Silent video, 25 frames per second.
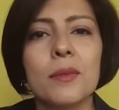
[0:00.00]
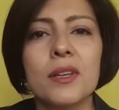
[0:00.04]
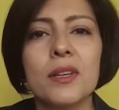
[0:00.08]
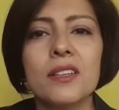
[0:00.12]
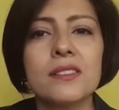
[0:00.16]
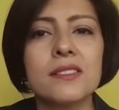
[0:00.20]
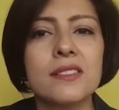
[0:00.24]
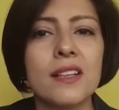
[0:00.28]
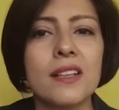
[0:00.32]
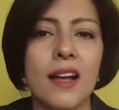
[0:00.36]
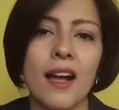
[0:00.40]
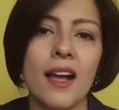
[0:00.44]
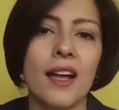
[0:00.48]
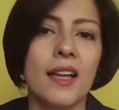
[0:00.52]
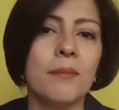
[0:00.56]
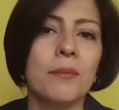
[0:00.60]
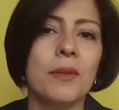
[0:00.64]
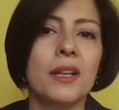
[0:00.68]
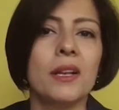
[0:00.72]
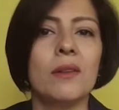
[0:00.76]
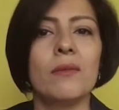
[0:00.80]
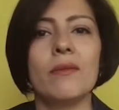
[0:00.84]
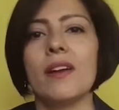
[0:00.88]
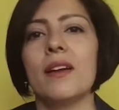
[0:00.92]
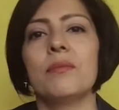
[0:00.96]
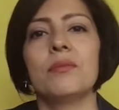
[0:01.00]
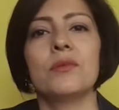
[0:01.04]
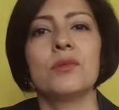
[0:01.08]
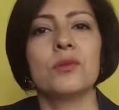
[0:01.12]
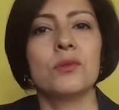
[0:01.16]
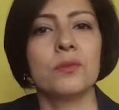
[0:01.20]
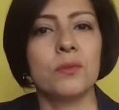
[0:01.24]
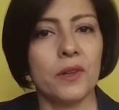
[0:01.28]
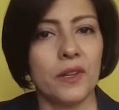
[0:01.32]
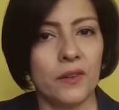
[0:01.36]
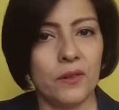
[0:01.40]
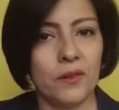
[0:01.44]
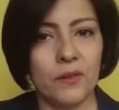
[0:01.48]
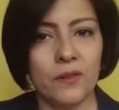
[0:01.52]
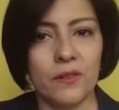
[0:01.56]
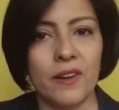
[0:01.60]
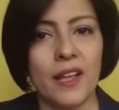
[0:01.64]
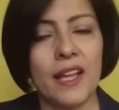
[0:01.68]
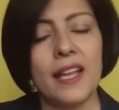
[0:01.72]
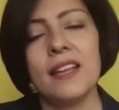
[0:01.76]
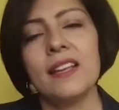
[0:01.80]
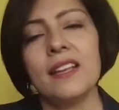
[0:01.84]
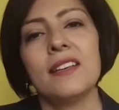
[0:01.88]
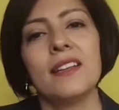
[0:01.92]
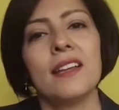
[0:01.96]
Because I'm in Web 2.0,
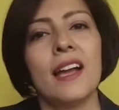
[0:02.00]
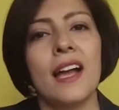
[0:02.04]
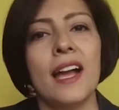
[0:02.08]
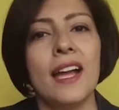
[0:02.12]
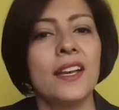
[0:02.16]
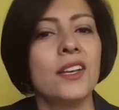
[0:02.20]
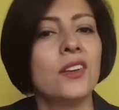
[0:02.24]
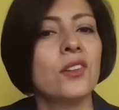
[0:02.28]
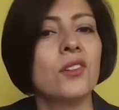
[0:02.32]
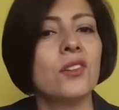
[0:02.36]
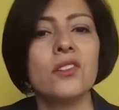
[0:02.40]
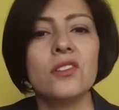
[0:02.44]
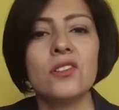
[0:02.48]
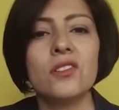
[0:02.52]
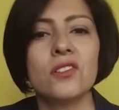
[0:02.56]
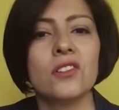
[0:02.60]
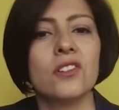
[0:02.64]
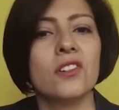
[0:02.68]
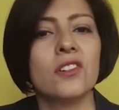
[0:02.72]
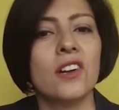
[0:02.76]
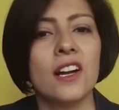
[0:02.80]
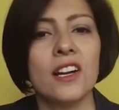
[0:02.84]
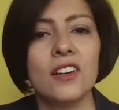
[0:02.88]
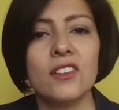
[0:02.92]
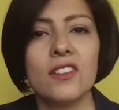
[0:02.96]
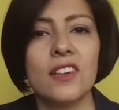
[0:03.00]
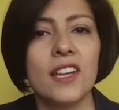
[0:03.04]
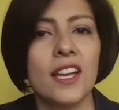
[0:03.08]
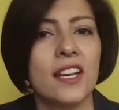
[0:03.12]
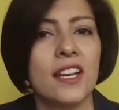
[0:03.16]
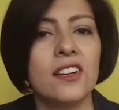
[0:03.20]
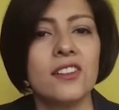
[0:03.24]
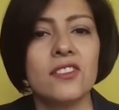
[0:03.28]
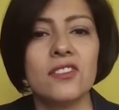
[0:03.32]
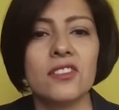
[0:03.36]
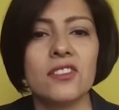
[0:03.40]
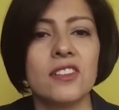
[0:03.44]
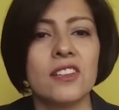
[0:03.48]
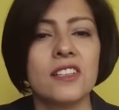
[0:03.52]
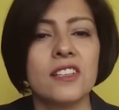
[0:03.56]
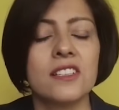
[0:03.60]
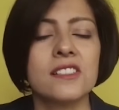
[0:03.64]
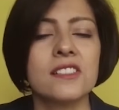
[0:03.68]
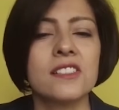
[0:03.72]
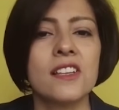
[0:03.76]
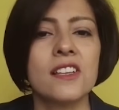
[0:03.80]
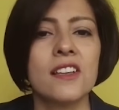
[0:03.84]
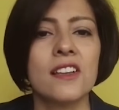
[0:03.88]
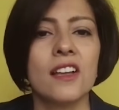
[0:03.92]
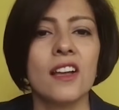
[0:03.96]
right? I don't know how to get into
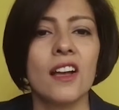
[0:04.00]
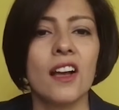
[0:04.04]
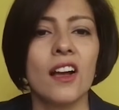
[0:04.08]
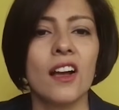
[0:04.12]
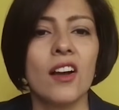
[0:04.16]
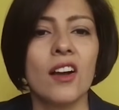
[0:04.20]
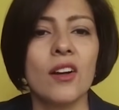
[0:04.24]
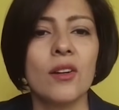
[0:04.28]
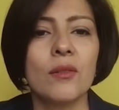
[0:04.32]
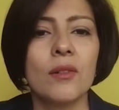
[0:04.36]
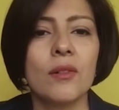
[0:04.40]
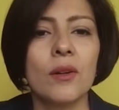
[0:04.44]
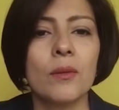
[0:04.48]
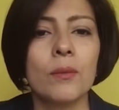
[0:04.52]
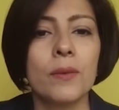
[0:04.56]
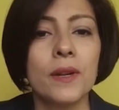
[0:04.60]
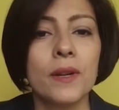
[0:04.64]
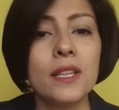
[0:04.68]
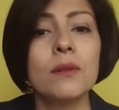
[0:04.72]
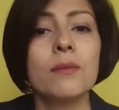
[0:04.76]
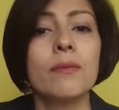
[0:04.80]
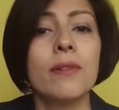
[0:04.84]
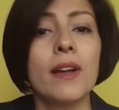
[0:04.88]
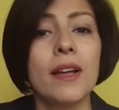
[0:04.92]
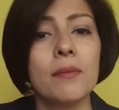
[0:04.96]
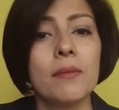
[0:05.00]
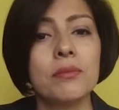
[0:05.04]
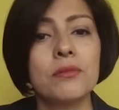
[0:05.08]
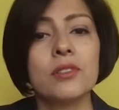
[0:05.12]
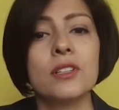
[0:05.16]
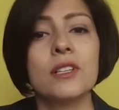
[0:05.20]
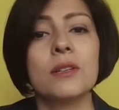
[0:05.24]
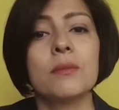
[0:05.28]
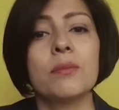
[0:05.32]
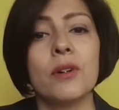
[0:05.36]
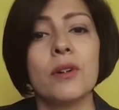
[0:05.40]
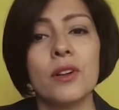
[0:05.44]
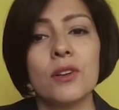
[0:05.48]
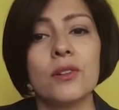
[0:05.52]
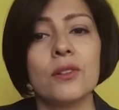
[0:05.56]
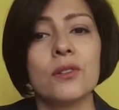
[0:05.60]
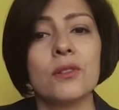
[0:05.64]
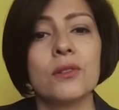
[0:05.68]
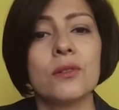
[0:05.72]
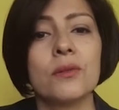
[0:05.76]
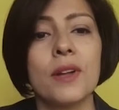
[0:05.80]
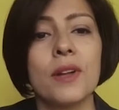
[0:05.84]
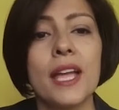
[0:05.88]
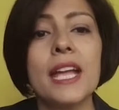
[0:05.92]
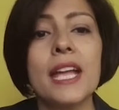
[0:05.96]
this. With Web
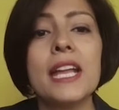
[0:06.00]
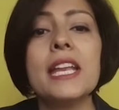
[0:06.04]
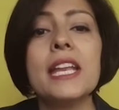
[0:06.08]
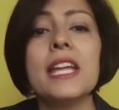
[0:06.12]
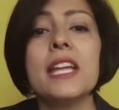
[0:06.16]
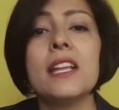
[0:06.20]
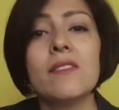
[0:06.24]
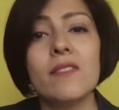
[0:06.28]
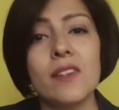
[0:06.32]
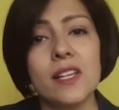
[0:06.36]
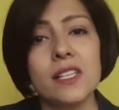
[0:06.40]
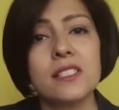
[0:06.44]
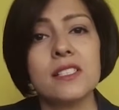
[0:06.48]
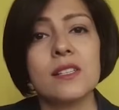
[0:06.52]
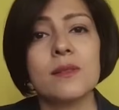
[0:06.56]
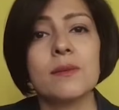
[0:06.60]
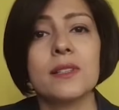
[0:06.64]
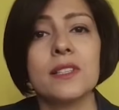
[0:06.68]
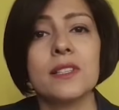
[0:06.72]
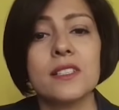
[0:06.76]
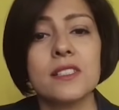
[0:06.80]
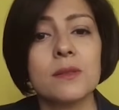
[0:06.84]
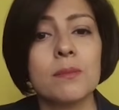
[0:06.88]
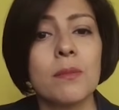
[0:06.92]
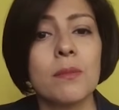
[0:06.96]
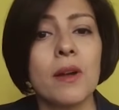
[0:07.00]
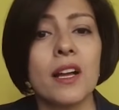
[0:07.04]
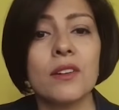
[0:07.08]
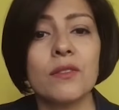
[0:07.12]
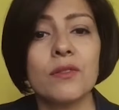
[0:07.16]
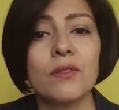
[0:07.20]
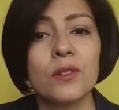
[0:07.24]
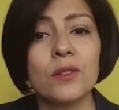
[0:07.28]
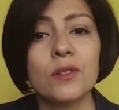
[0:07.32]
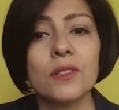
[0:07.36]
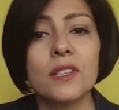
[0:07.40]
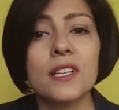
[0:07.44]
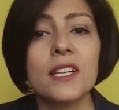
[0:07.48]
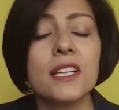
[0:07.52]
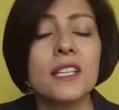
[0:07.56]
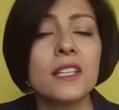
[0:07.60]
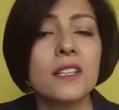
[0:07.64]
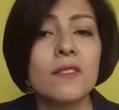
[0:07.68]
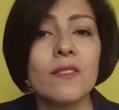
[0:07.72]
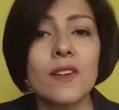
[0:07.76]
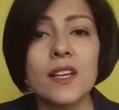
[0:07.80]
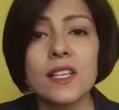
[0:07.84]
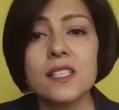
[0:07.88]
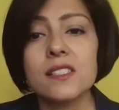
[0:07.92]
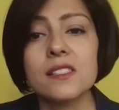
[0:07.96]
3.0, any investor with a smartphone can
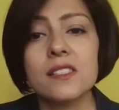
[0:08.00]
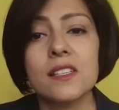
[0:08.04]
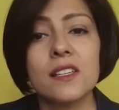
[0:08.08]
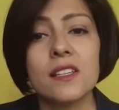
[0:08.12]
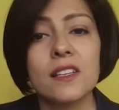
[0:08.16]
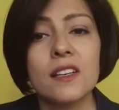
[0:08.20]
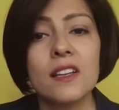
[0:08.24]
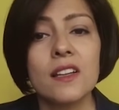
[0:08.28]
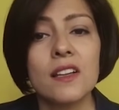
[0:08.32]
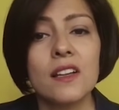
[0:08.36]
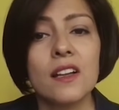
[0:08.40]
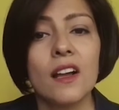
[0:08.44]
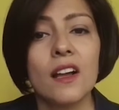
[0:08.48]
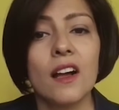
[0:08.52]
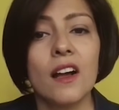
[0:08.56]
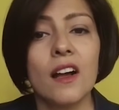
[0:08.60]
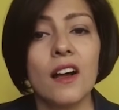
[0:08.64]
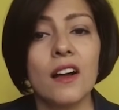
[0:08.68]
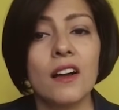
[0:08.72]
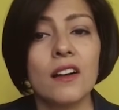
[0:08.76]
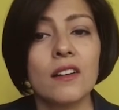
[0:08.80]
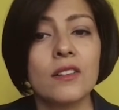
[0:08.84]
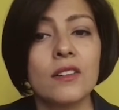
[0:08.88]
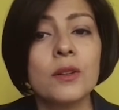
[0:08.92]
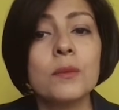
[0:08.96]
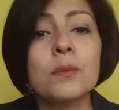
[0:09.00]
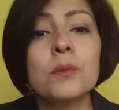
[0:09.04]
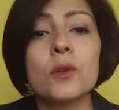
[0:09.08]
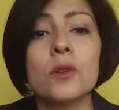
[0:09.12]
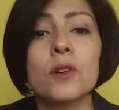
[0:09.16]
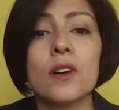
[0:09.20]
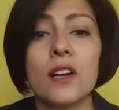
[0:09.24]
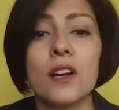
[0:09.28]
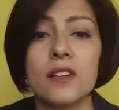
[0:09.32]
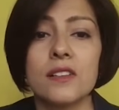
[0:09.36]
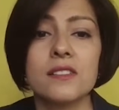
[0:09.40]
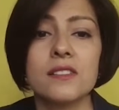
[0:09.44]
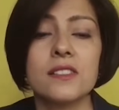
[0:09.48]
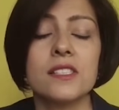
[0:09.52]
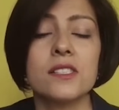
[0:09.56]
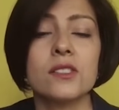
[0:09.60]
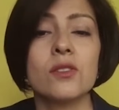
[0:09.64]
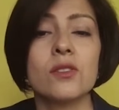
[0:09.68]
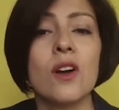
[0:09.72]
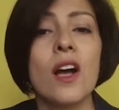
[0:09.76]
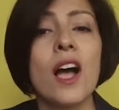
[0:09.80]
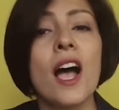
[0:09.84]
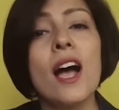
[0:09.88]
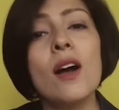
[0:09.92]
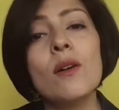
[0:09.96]
invest in cryptocurrency.
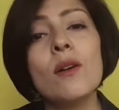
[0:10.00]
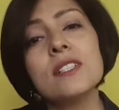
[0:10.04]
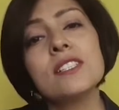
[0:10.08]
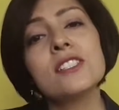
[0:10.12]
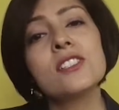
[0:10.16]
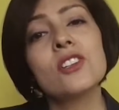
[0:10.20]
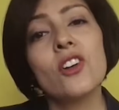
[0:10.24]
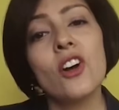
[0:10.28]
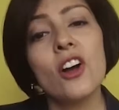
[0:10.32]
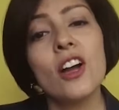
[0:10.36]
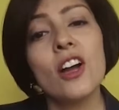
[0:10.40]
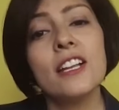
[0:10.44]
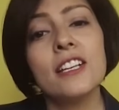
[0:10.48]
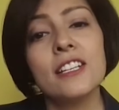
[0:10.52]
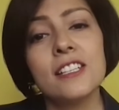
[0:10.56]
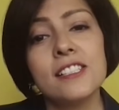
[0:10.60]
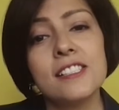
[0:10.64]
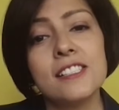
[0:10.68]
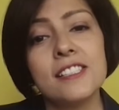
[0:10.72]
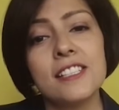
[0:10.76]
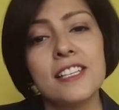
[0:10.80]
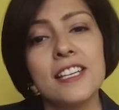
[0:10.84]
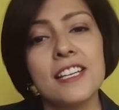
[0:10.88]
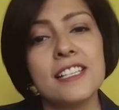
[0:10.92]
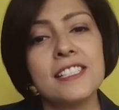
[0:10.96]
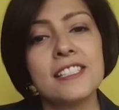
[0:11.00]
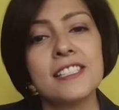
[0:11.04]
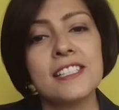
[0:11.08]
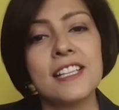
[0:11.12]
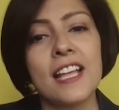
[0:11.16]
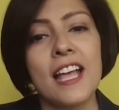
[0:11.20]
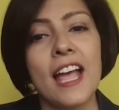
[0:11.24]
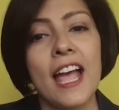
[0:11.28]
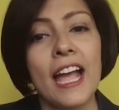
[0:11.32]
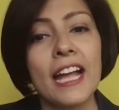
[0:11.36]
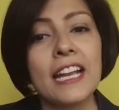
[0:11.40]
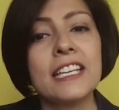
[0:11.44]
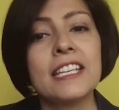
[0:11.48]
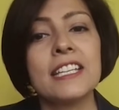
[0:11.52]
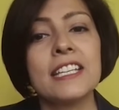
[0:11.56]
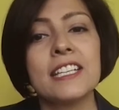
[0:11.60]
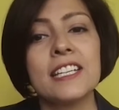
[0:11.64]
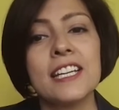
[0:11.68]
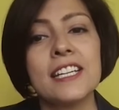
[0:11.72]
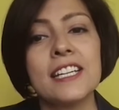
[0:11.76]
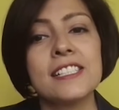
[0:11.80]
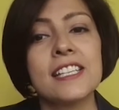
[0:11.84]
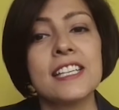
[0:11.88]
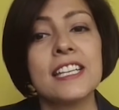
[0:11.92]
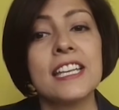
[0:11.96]
So how is CoinDCX
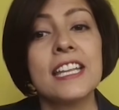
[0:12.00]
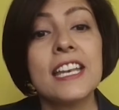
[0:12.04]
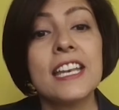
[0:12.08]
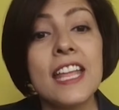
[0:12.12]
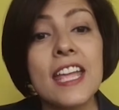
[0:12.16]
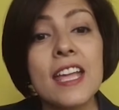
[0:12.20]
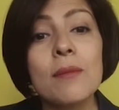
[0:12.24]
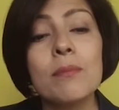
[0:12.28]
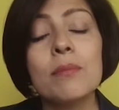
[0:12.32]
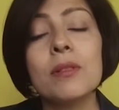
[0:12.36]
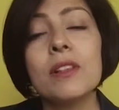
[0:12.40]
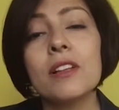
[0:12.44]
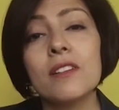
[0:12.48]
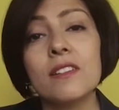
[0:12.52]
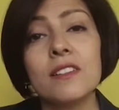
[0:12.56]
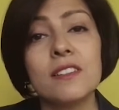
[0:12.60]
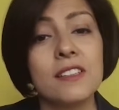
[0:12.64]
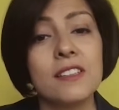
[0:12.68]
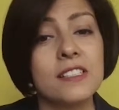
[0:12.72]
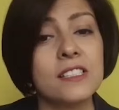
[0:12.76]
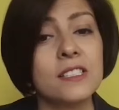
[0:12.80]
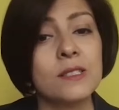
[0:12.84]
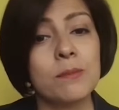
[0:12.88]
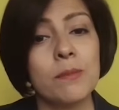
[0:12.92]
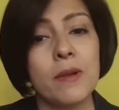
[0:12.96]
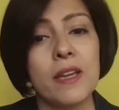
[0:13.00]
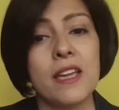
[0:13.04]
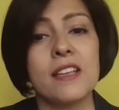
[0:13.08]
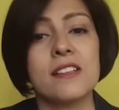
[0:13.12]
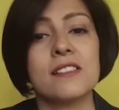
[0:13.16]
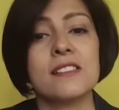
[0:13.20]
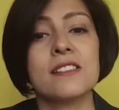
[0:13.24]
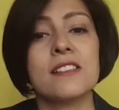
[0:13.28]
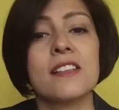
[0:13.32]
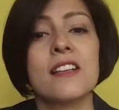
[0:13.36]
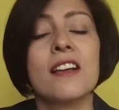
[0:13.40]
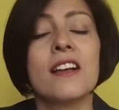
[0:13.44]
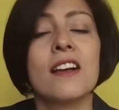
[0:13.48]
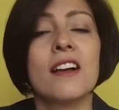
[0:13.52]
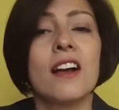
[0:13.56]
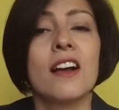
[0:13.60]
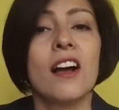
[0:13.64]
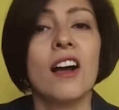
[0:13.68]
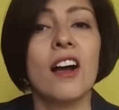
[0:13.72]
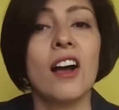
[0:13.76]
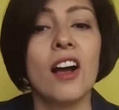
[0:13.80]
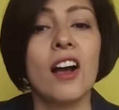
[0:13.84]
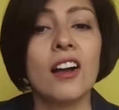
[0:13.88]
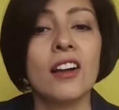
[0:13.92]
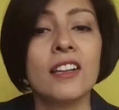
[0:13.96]
acting as an enabler in this space?
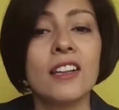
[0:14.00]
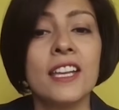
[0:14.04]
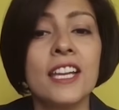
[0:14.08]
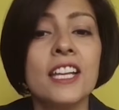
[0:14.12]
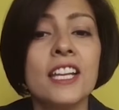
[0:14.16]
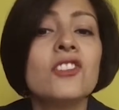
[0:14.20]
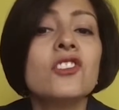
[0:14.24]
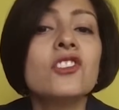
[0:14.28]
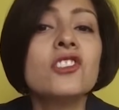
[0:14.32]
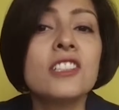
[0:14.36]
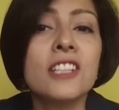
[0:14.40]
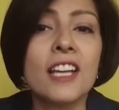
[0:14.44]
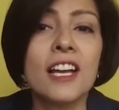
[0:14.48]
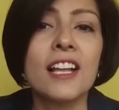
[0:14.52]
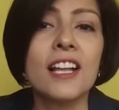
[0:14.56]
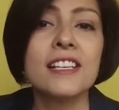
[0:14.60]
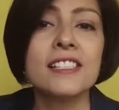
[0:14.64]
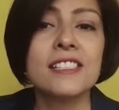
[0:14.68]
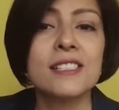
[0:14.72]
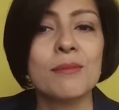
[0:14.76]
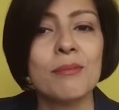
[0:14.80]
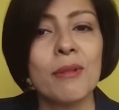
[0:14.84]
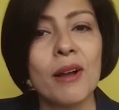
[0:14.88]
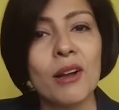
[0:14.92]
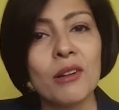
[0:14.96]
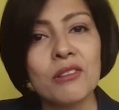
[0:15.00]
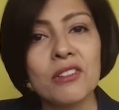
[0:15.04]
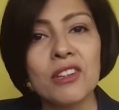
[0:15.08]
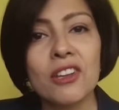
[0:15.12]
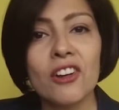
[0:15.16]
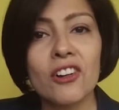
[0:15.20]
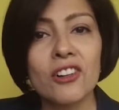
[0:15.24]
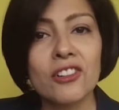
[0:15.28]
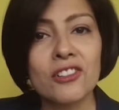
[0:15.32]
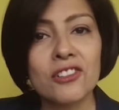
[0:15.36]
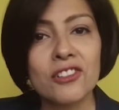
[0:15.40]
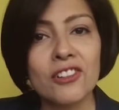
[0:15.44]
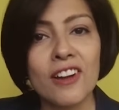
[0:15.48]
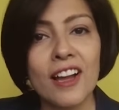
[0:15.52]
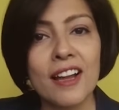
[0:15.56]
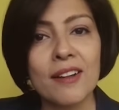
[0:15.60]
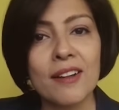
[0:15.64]
Can you tell us about the Okto